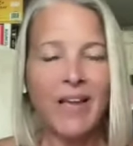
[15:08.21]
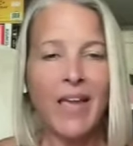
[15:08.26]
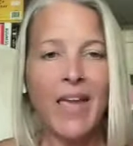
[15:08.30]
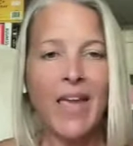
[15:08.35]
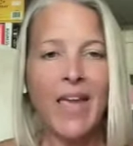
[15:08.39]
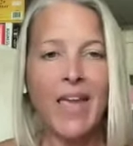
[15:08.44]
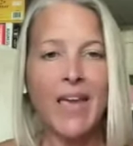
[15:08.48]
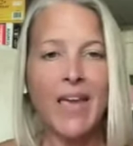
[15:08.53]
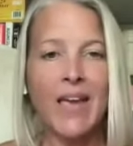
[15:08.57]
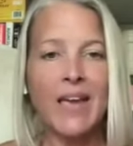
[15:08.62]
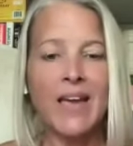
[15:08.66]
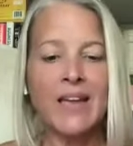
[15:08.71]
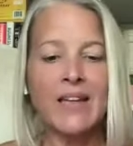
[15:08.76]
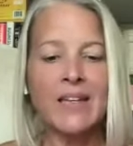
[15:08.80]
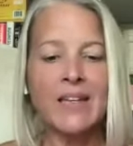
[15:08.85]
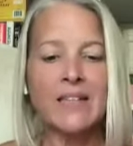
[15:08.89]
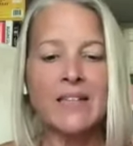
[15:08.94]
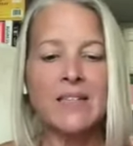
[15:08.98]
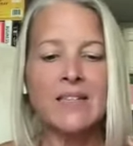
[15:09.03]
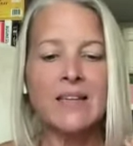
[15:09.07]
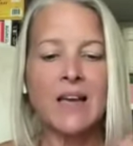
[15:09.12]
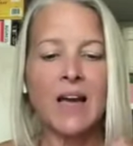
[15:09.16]

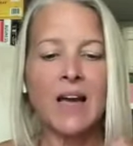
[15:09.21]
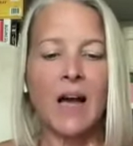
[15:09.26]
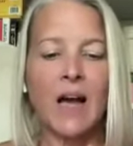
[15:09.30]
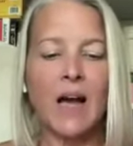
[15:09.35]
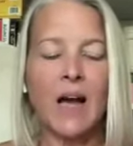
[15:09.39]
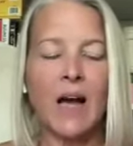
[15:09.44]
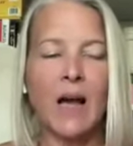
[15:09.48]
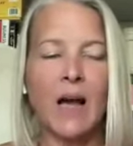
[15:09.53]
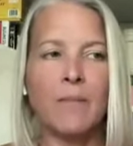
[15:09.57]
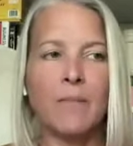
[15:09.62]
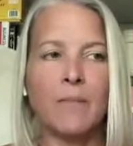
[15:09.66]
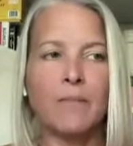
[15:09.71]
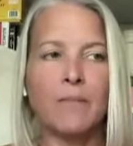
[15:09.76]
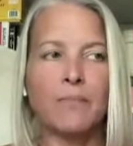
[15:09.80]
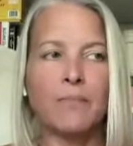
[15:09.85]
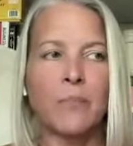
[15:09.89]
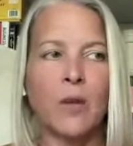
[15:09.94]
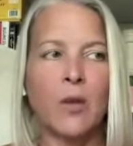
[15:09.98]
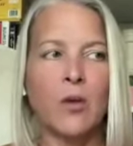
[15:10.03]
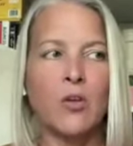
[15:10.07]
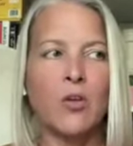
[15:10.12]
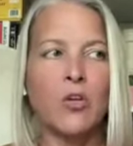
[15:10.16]
And
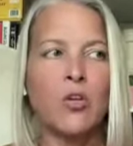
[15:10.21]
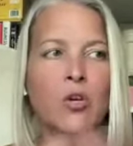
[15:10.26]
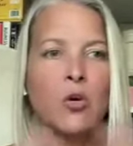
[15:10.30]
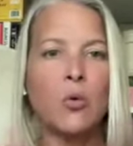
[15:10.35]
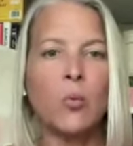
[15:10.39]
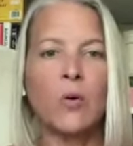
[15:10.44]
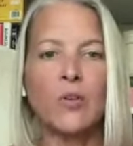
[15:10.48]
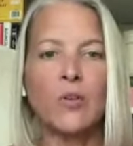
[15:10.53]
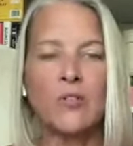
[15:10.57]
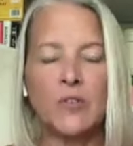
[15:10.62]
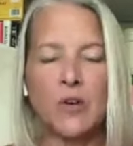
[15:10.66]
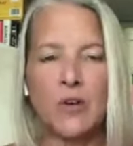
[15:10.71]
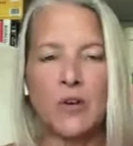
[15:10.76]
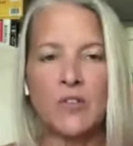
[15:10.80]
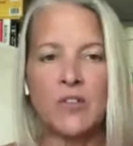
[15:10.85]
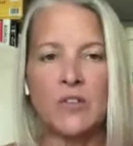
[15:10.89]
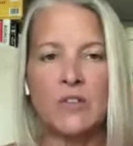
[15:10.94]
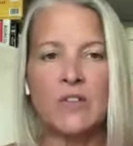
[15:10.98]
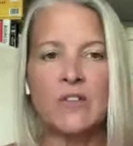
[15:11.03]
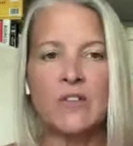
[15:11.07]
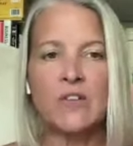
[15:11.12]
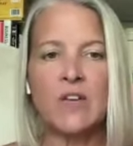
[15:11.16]
you will start
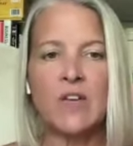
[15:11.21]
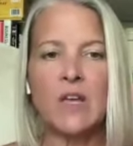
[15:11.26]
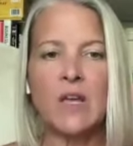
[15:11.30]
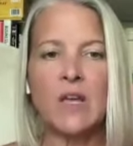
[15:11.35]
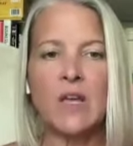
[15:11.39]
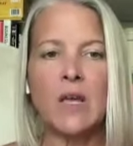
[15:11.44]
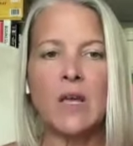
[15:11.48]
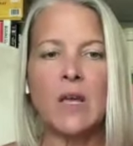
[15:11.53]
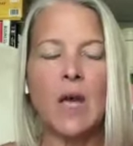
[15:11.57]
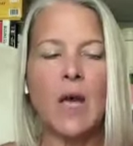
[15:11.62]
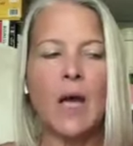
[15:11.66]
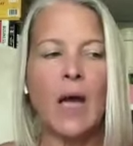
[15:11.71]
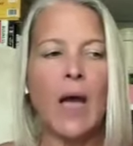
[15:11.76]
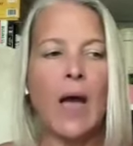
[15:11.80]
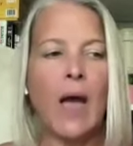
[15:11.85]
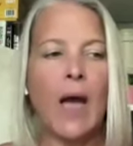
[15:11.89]
to see